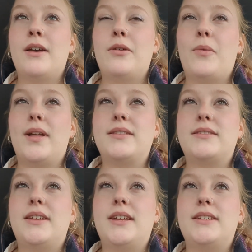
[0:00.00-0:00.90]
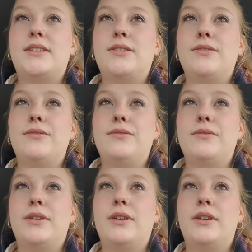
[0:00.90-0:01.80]
Wednesday to
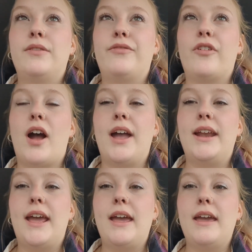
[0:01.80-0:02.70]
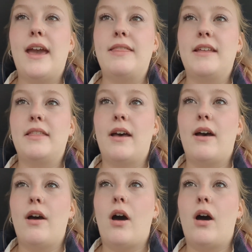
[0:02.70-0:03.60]
Friday and then
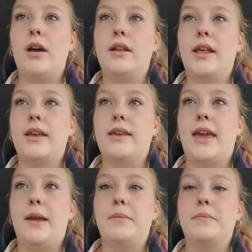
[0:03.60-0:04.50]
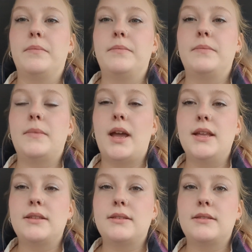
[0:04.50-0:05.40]
the odd like game
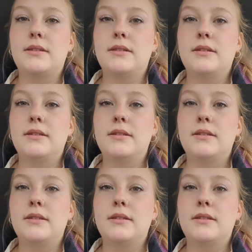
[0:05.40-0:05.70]
nights.